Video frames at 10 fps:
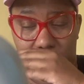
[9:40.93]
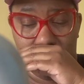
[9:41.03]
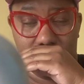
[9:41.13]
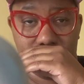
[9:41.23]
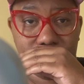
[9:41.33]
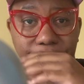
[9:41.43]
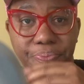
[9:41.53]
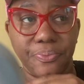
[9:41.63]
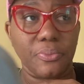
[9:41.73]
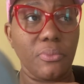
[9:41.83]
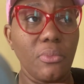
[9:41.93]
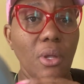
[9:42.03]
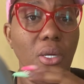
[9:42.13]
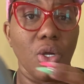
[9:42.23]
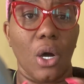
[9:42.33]
you
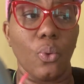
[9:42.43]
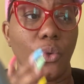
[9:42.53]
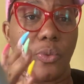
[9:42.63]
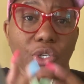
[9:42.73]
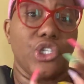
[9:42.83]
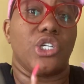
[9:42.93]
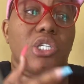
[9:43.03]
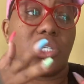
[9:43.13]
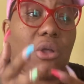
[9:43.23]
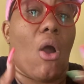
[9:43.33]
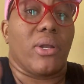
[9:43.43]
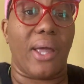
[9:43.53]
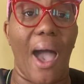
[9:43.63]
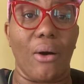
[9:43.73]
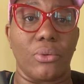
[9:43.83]
know, we was just
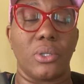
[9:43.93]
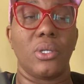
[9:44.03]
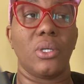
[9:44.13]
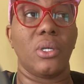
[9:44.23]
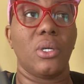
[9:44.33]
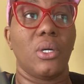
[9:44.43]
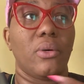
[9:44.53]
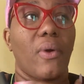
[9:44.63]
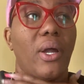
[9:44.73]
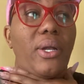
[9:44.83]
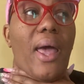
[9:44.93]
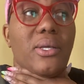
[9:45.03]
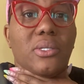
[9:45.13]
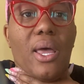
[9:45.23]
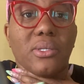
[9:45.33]
starting out, right?
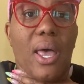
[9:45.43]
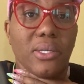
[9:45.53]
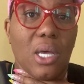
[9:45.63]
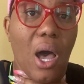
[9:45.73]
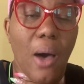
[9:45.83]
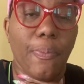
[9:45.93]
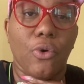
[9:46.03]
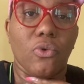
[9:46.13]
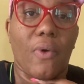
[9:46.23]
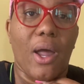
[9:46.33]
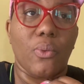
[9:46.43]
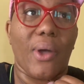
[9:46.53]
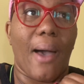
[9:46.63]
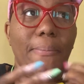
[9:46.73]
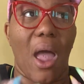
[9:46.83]
As, as, as a couple, right? We
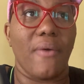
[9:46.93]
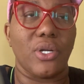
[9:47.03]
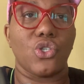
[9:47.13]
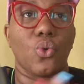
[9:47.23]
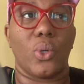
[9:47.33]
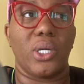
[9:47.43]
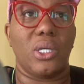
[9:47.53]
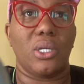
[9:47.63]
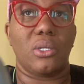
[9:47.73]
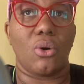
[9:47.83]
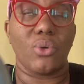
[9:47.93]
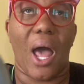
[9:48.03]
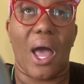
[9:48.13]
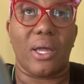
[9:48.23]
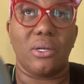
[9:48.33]
got married in
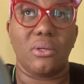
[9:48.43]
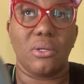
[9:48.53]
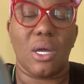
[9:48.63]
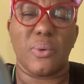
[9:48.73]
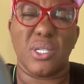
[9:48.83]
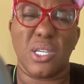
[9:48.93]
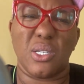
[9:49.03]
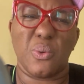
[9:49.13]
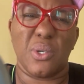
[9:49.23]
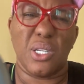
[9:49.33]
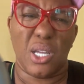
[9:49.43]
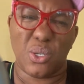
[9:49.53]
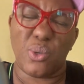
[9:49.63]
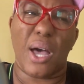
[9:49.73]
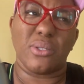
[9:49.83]
2009. Yeah, I want to say 20, yeah,
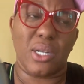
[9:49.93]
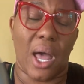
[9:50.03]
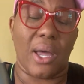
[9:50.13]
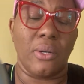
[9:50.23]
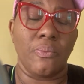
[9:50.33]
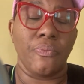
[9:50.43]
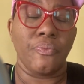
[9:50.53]
2009.